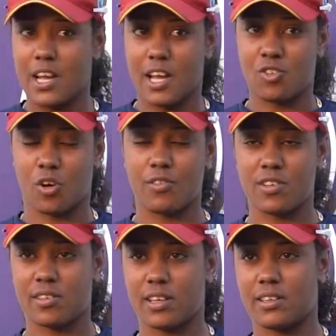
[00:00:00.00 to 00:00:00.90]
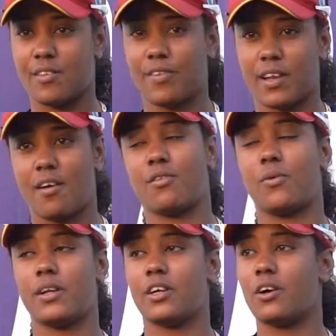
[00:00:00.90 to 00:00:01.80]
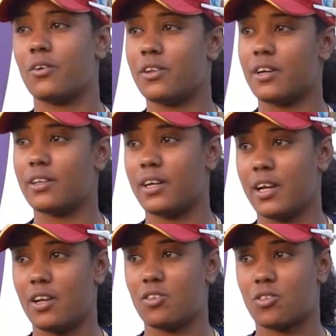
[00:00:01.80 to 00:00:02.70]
it's obviously a different level when you're out there in the heat.